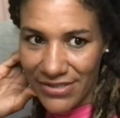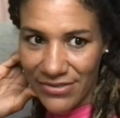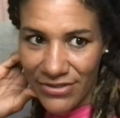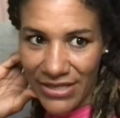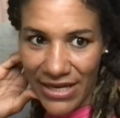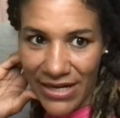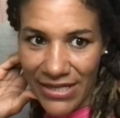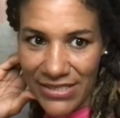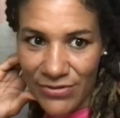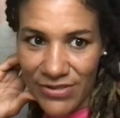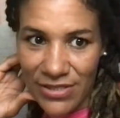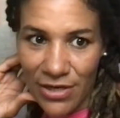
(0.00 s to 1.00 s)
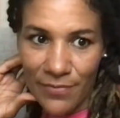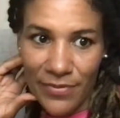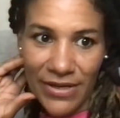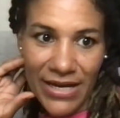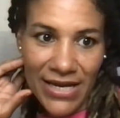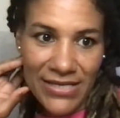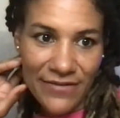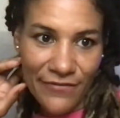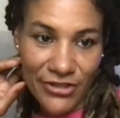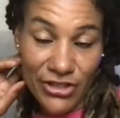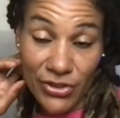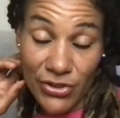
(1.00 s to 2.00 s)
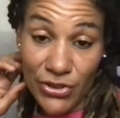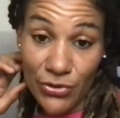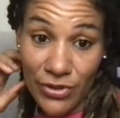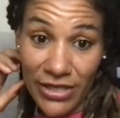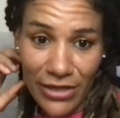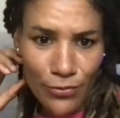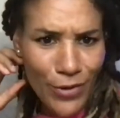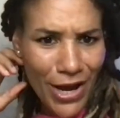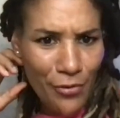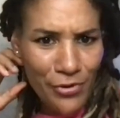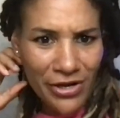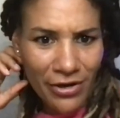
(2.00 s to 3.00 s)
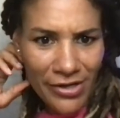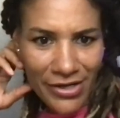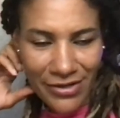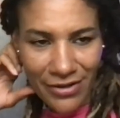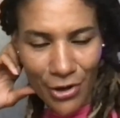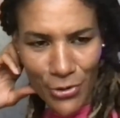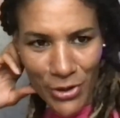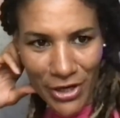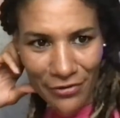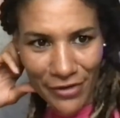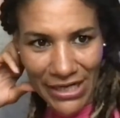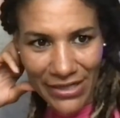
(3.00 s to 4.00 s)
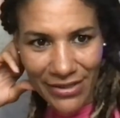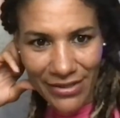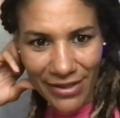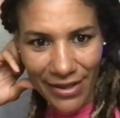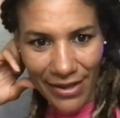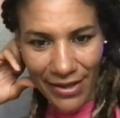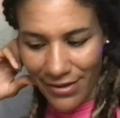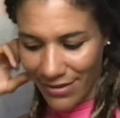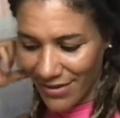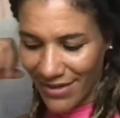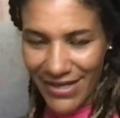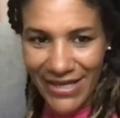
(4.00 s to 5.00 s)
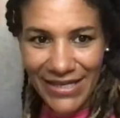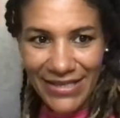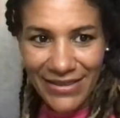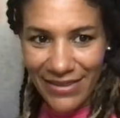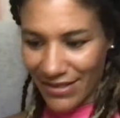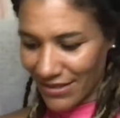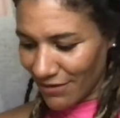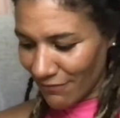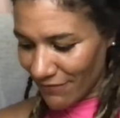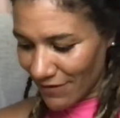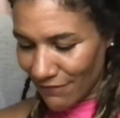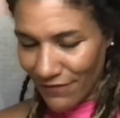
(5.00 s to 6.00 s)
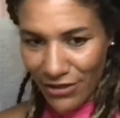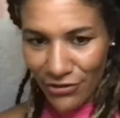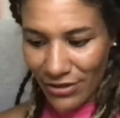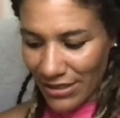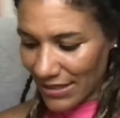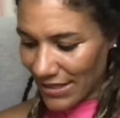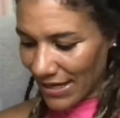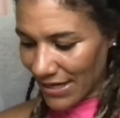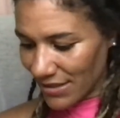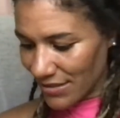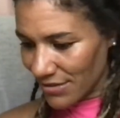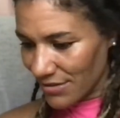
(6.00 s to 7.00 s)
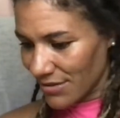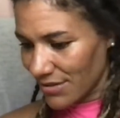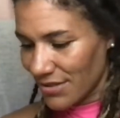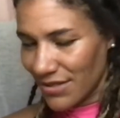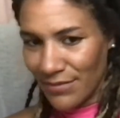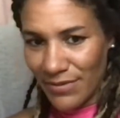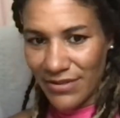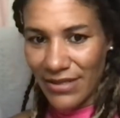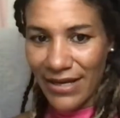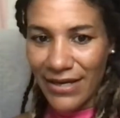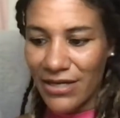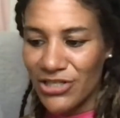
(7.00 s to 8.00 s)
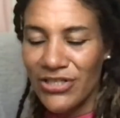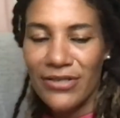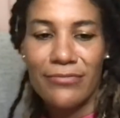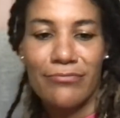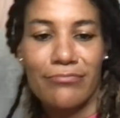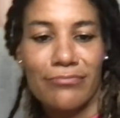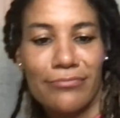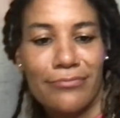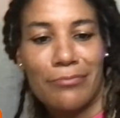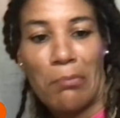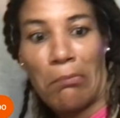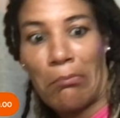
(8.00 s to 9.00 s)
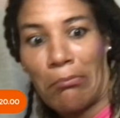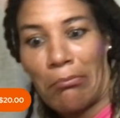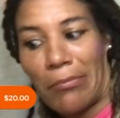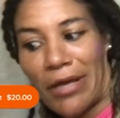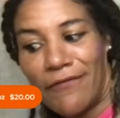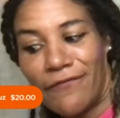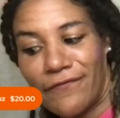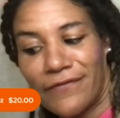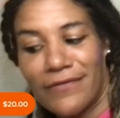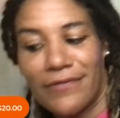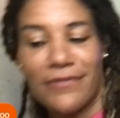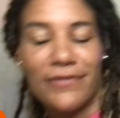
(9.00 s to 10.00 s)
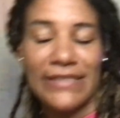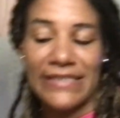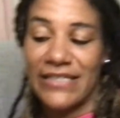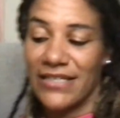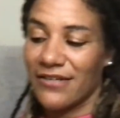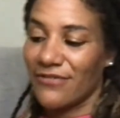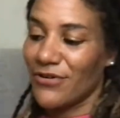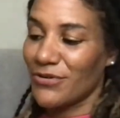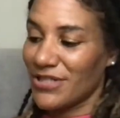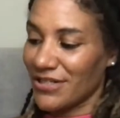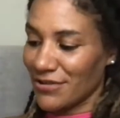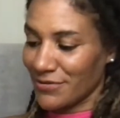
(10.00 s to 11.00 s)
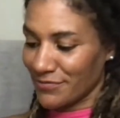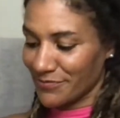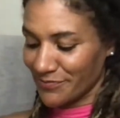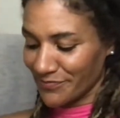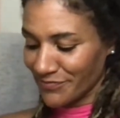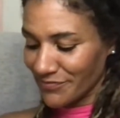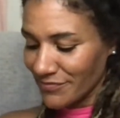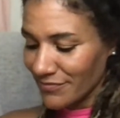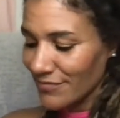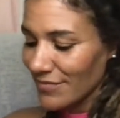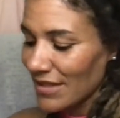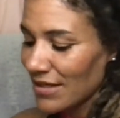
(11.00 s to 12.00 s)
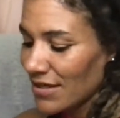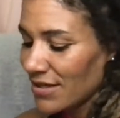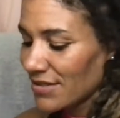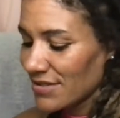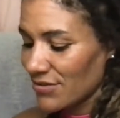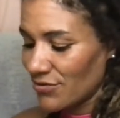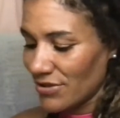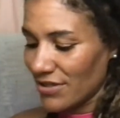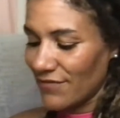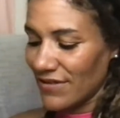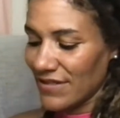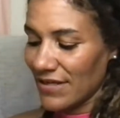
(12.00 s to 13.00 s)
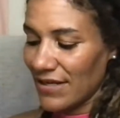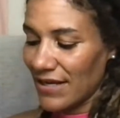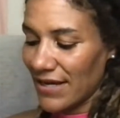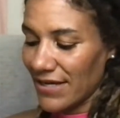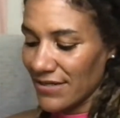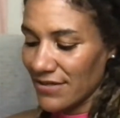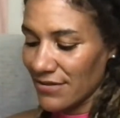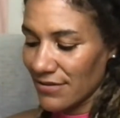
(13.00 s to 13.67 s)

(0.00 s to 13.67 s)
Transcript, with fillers: So yeah, that's what's up, guys. If you just tune in, wow, we gone an hour already. Hey, give the video a like. Let me, I actually have tea around here. So give it a like.